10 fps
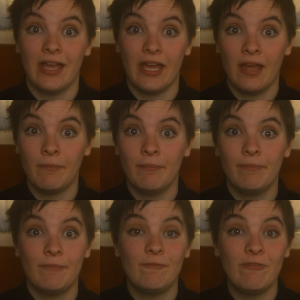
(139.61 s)
Um,
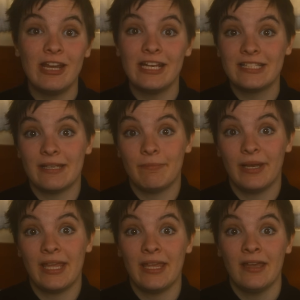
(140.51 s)
really
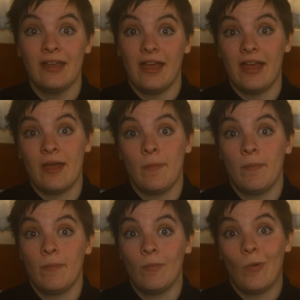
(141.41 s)
simply,
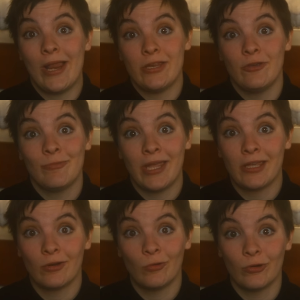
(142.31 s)
um, when you
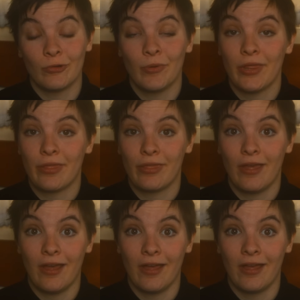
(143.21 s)
make an order with
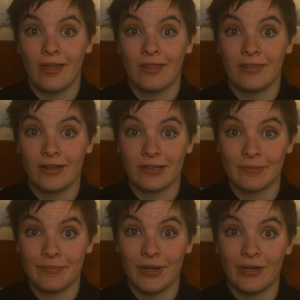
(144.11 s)
uh, the
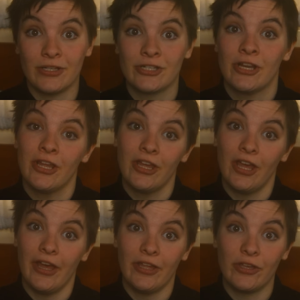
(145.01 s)
Onion Barge,
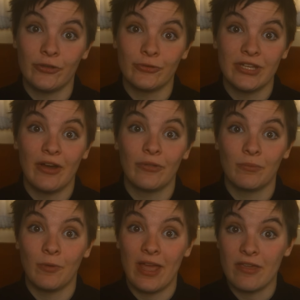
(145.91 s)
you tell
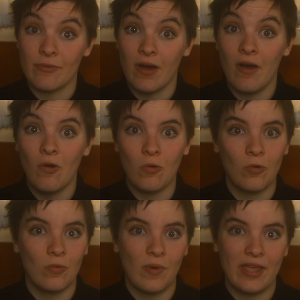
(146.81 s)
them where you are
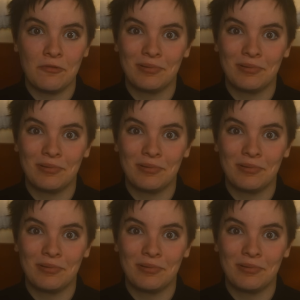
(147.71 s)
or where you